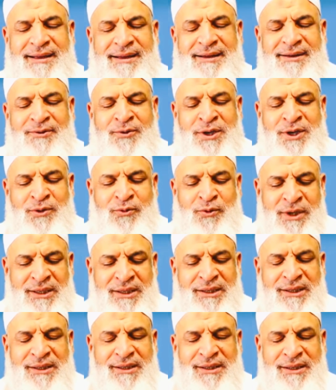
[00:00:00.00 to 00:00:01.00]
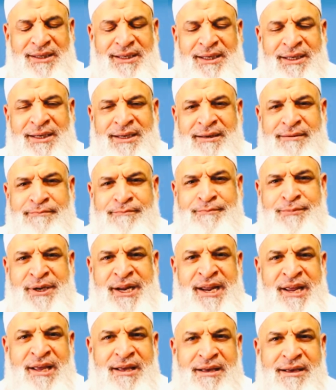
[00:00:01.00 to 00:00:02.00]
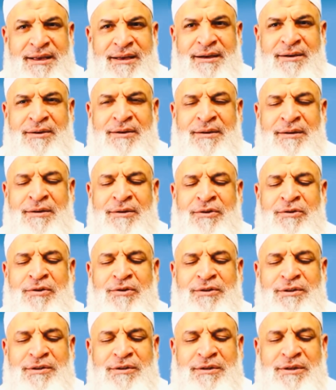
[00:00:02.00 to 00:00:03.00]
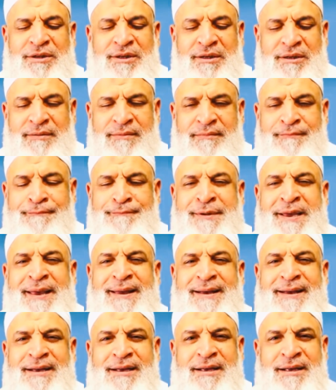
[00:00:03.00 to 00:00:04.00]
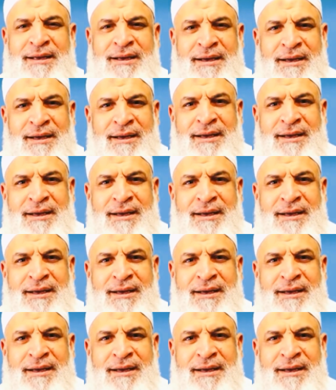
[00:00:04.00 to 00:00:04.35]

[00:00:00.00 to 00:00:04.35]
we will break good, big,